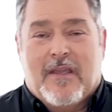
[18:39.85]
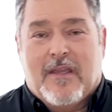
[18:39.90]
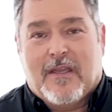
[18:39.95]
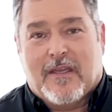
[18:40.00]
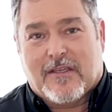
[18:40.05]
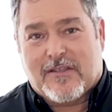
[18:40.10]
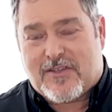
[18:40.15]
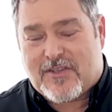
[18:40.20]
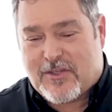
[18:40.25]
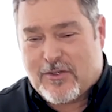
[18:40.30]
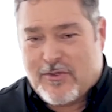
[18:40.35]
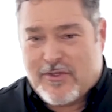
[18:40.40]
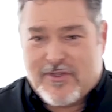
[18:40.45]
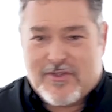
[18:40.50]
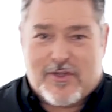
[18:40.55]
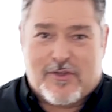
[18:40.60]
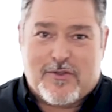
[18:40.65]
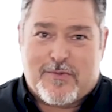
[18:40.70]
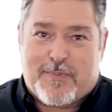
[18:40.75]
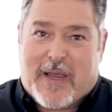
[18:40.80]
As soon as
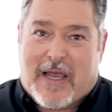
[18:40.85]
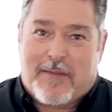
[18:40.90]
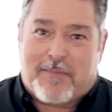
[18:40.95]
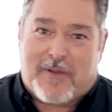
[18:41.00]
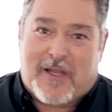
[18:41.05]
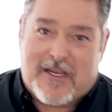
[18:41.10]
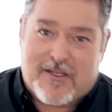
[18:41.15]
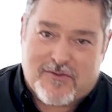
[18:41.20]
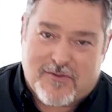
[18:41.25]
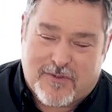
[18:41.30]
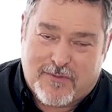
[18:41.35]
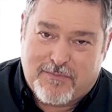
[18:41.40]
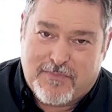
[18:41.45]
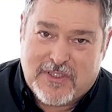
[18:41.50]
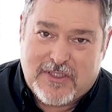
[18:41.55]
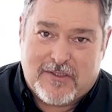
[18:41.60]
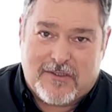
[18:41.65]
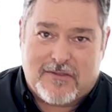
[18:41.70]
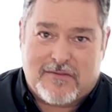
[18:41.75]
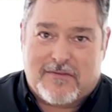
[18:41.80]
those pipelines were
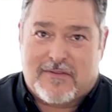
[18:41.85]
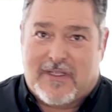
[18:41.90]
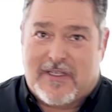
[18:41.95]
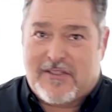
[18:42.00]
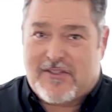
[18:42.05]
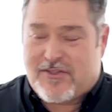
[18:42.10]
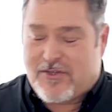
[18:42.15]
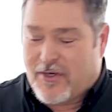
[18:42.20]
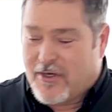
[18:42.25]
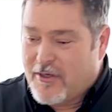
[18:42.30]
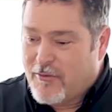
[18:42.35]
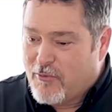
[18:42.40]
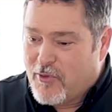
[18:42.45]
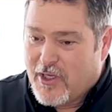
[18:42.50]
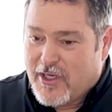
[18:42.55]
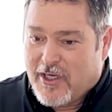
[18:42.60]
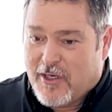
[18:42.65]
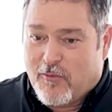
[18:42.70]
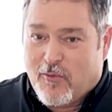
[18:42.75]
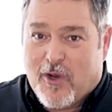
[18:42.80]
built and they started
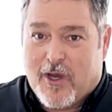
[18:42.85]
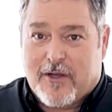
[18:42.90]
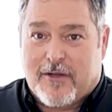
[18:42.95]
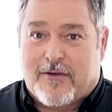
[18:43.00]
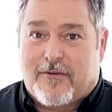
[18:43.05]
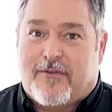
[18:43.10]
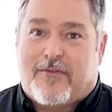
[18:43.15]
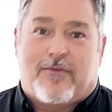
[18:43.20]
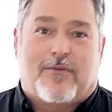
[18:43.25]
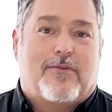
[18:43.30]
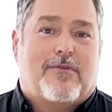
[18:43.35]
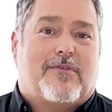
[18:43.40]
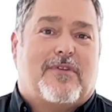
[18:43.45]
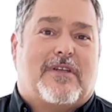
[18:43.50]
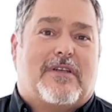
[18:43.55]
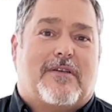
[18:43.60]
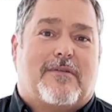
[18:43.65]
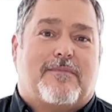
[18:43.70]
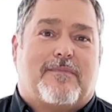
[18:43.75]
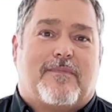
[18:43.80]
running water through
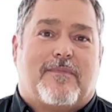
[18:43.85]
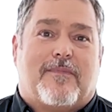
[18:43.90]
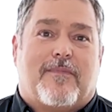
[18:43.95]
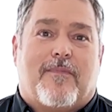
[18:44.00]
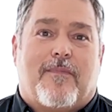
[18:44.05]
them,